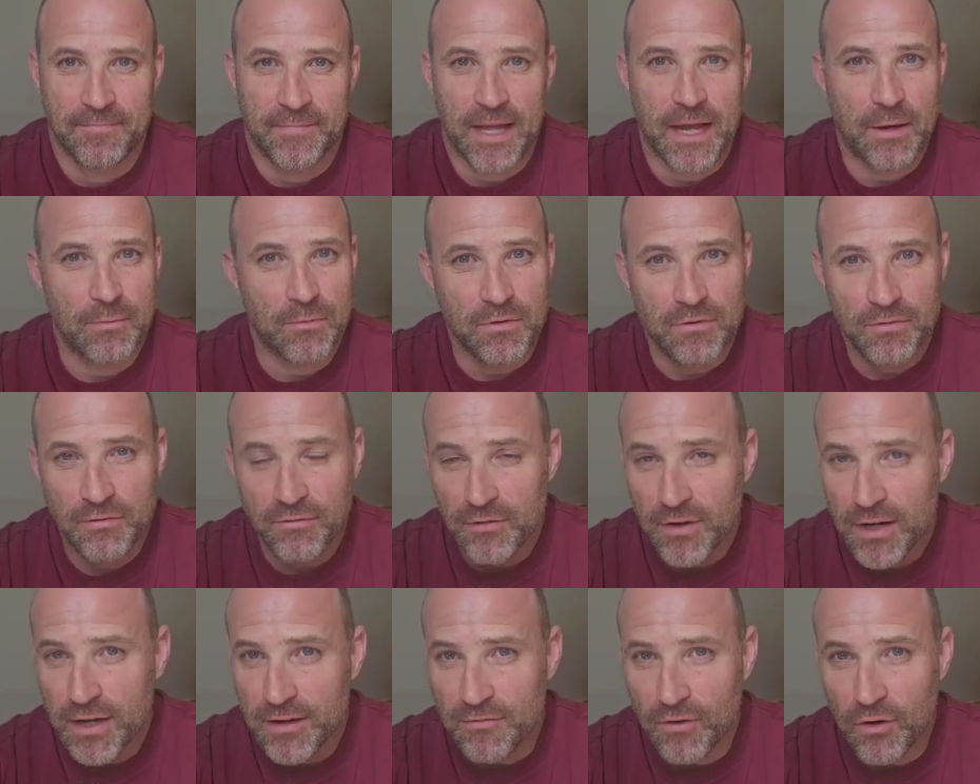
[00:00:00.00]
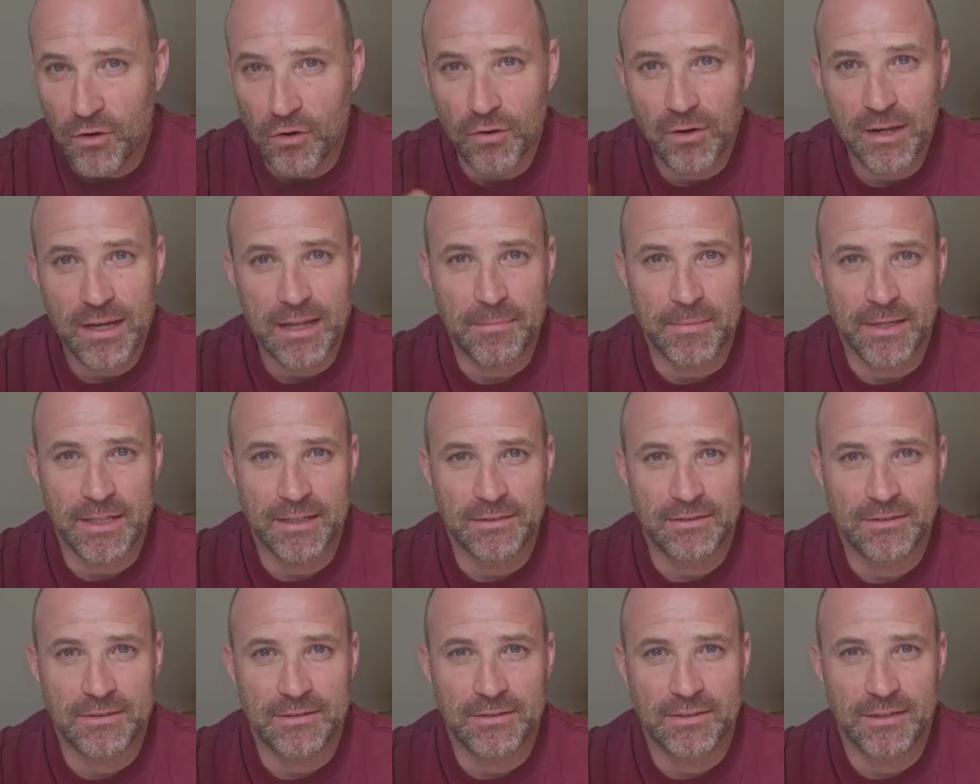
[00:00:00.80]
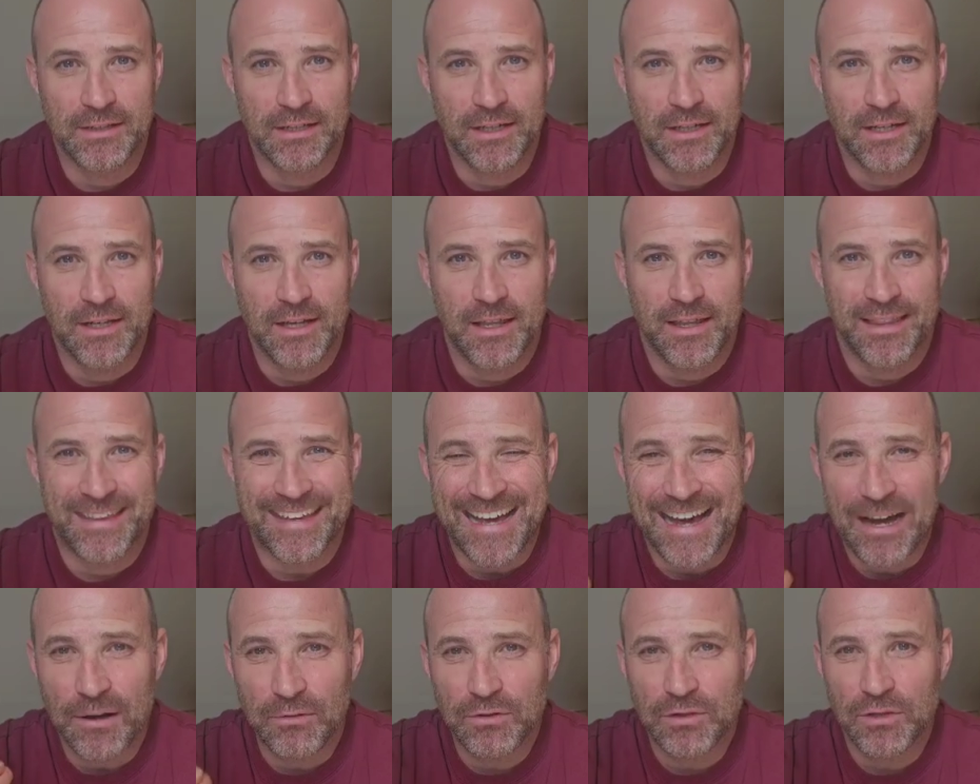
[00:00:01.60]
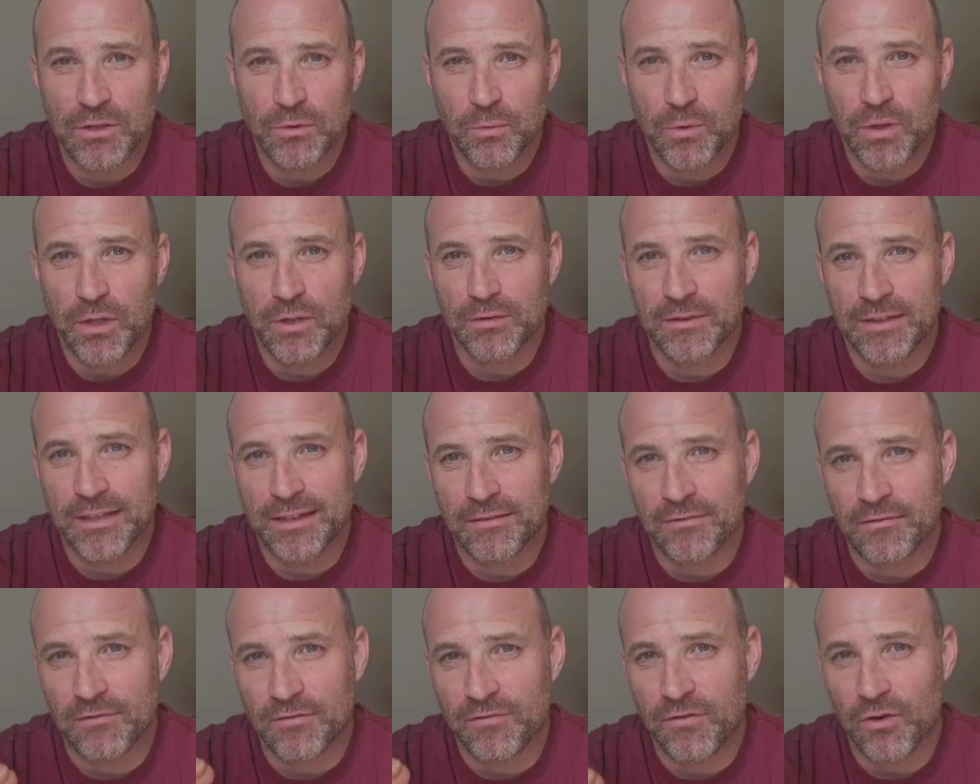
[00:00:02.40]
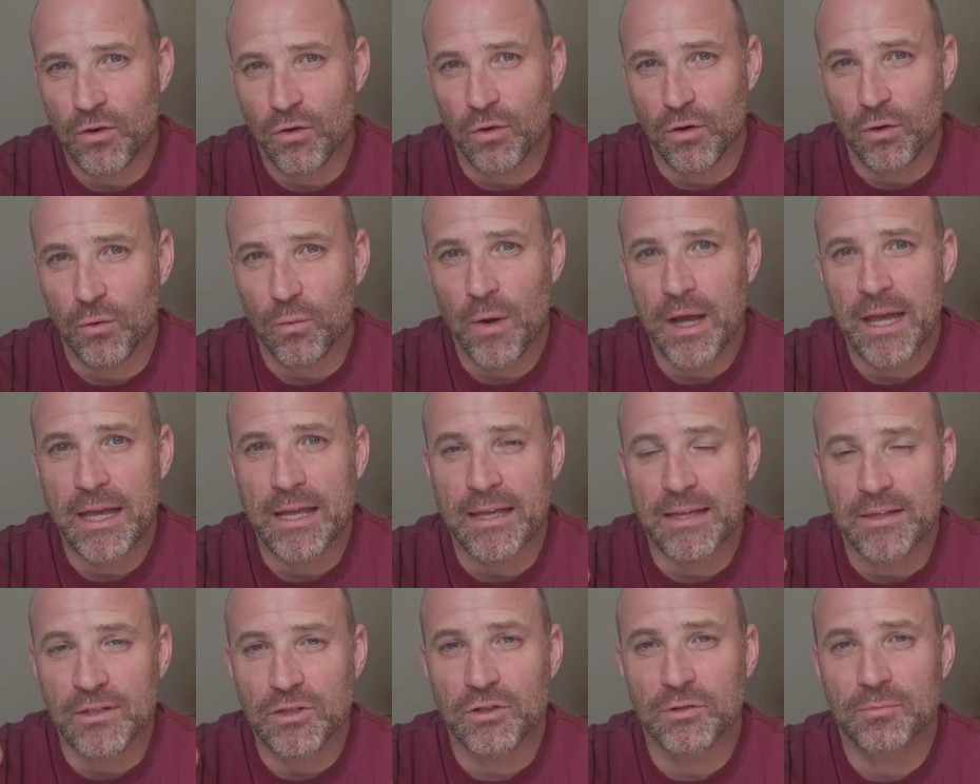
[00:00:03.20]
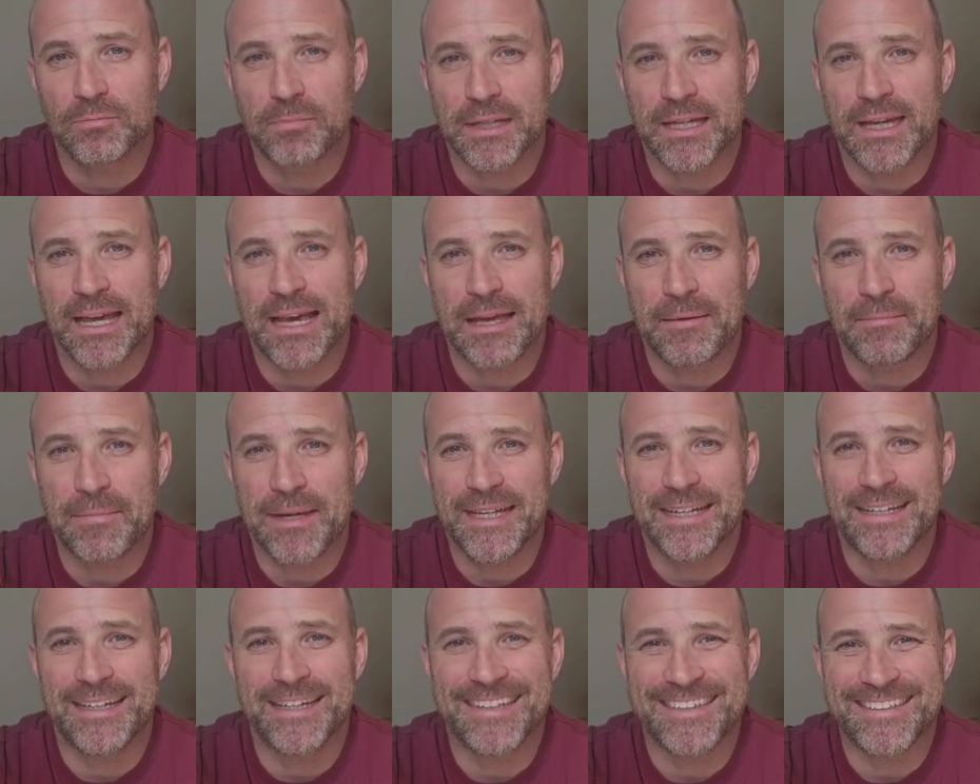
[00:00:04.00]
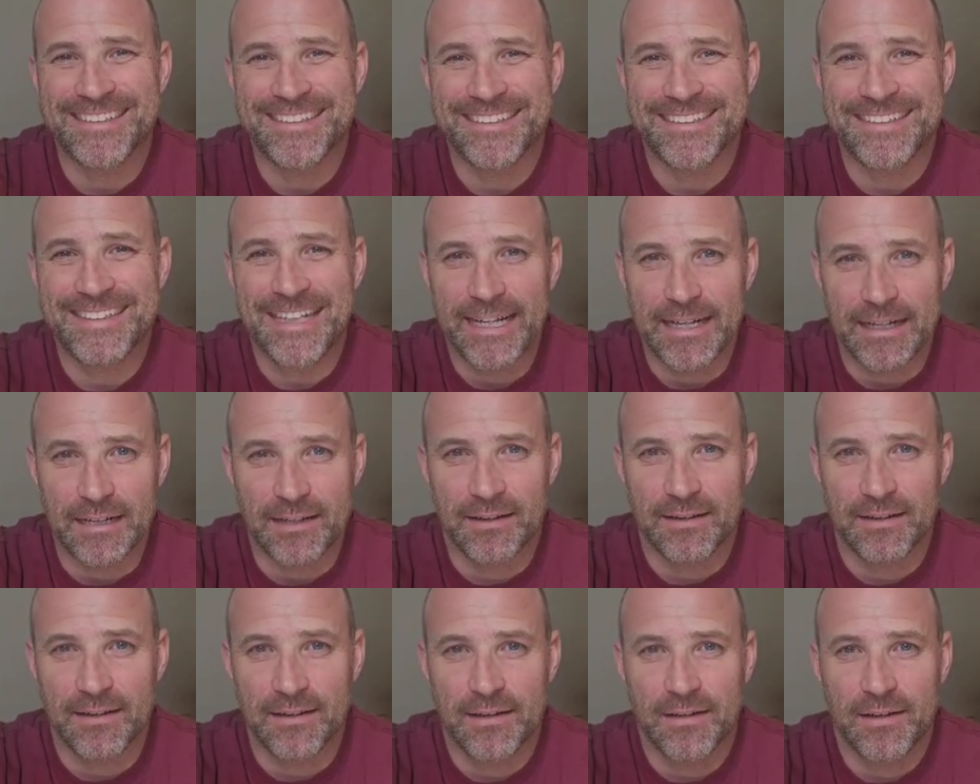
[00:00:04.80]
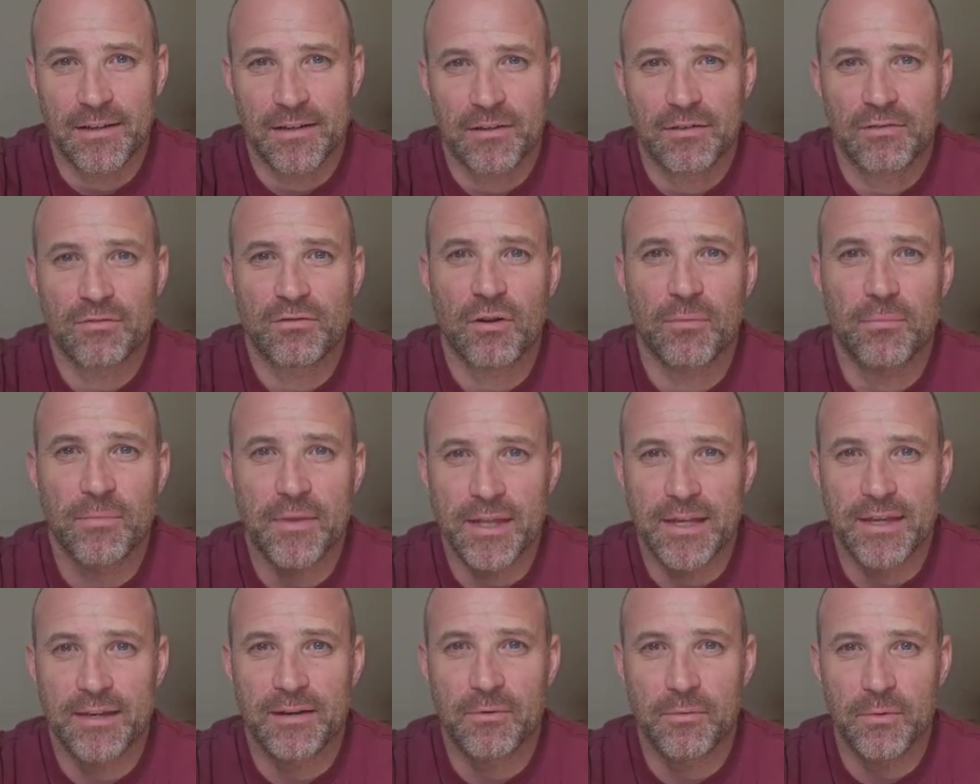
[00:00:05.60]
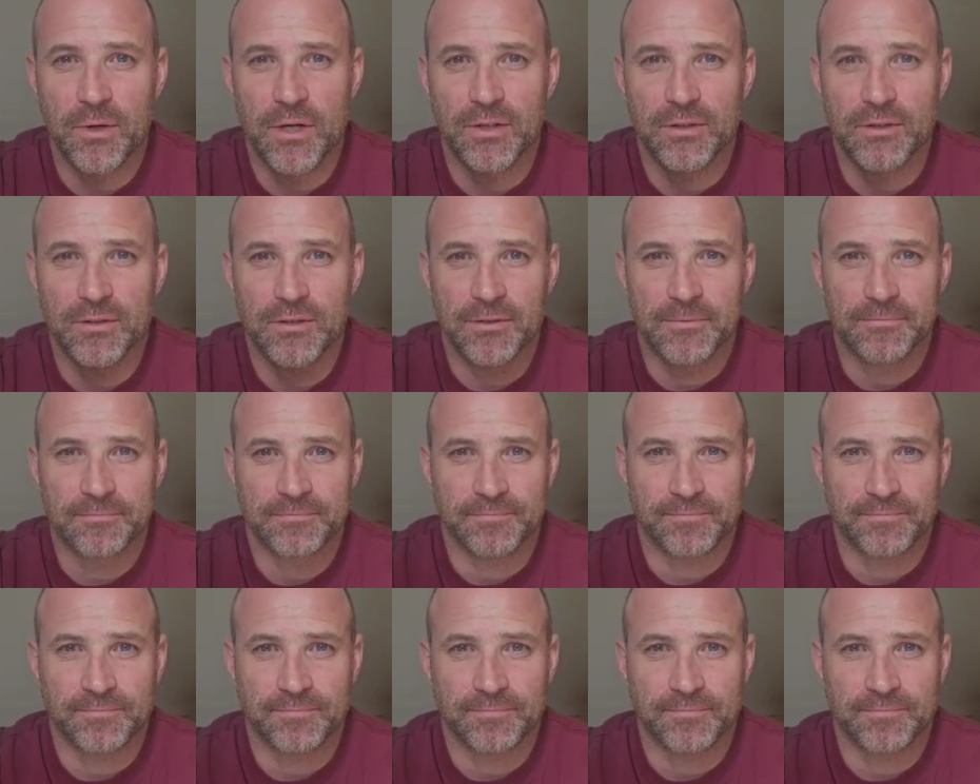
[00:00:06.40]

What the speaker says: I was free of all limits. The outer world didn't fall away, it just became indistinct from the inner world.